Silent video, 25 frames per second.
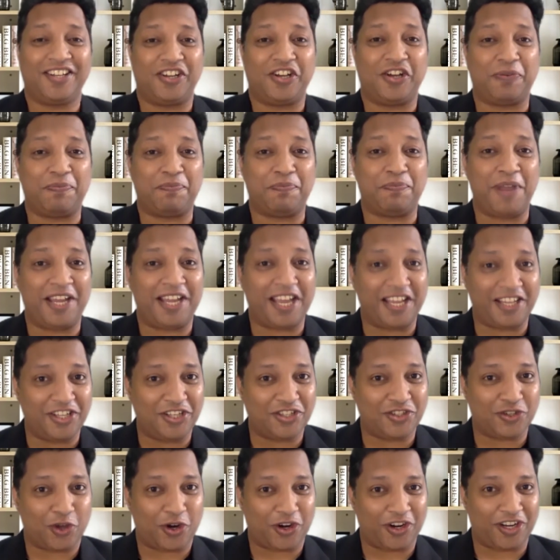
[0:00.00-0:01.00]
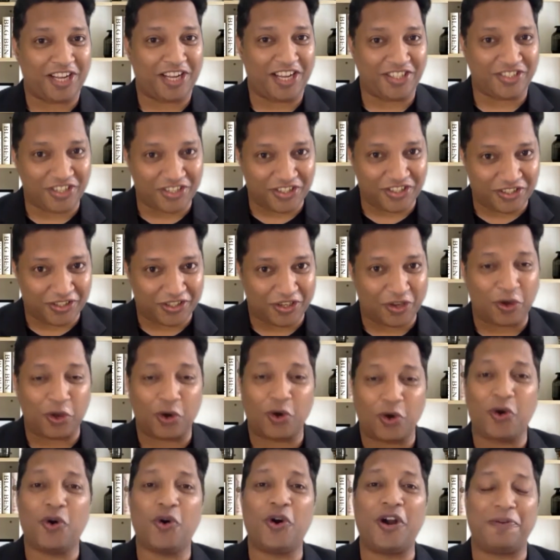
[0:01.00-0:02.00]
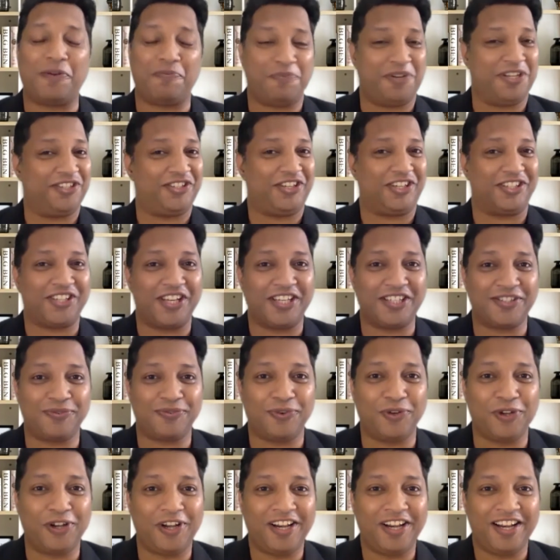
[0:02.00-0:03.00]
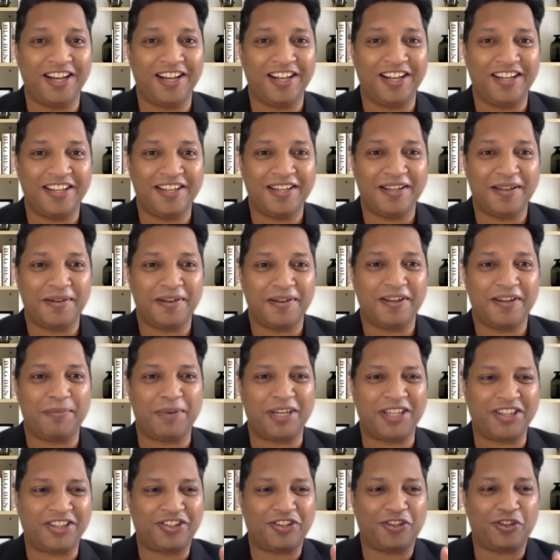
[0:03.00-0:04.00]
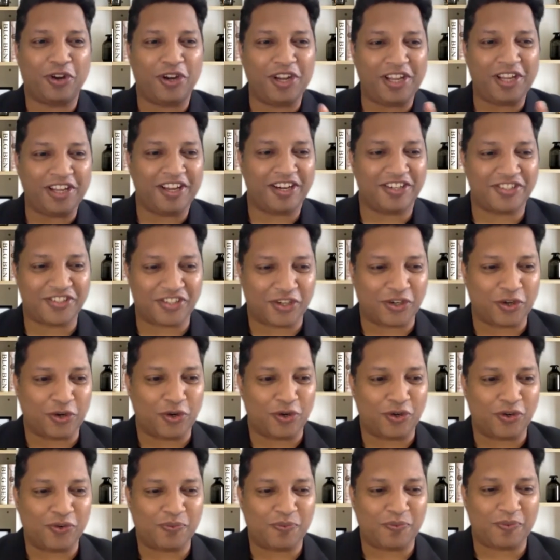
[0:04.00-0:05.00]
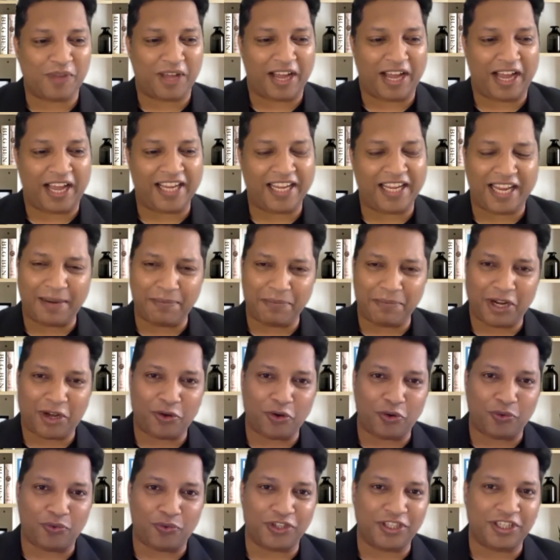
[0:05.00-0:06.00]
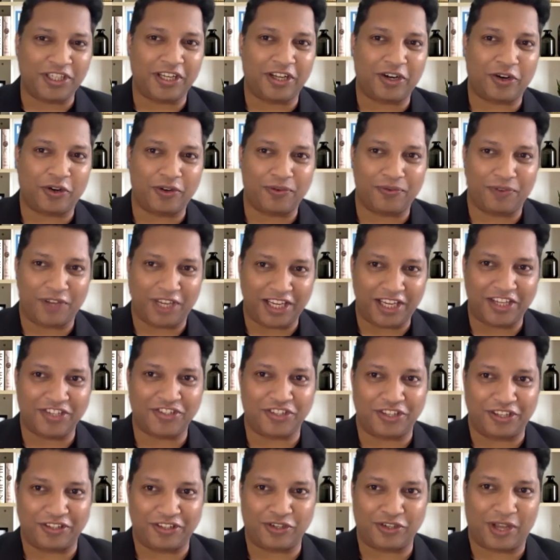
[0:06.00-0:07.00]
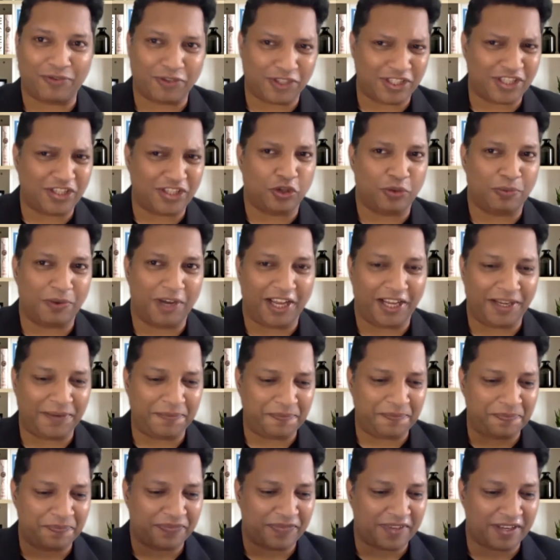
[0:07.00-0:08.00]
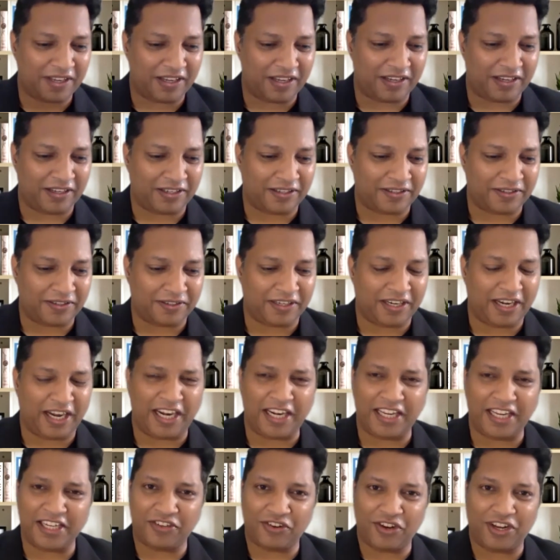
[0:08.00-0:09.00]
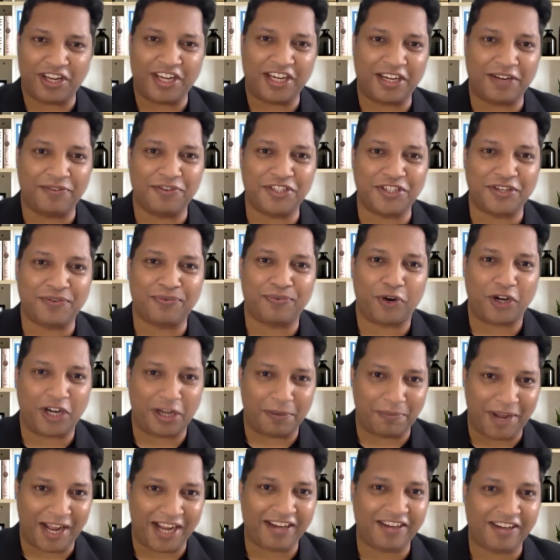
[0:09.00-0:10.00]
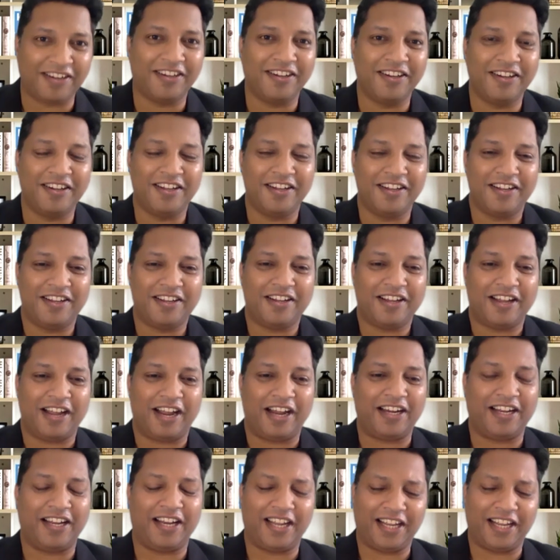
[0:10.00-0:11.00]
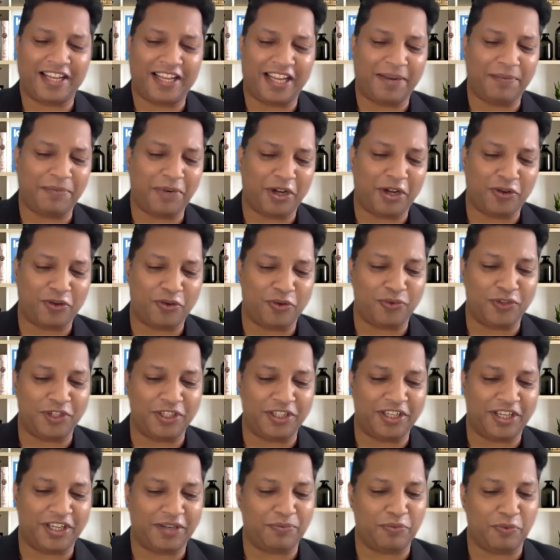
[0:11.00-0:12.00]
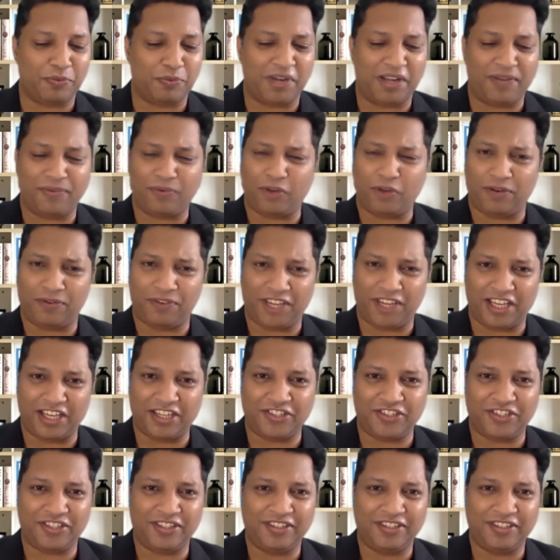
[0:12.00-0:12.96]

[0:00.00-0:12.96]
making these organizations grow and be successful. But 3 years ago, I came down over here on a vacation. So I was in Dubai, heading training division for DAMAC. And then I came down over here in Mumbai for a vacation.